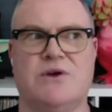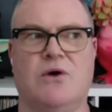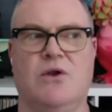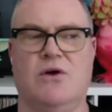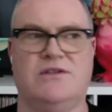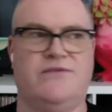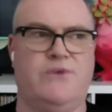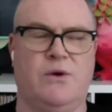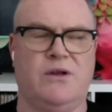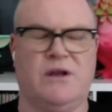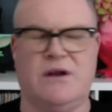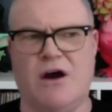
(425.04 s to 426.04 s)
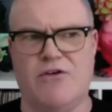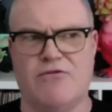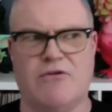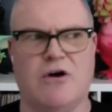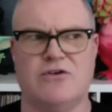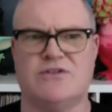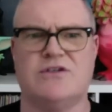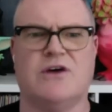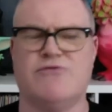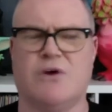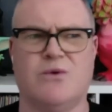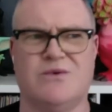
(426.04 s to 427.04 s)
if you wanted harder rock, or soft rock
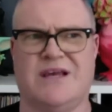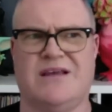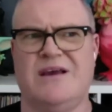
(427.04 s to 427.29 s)
was like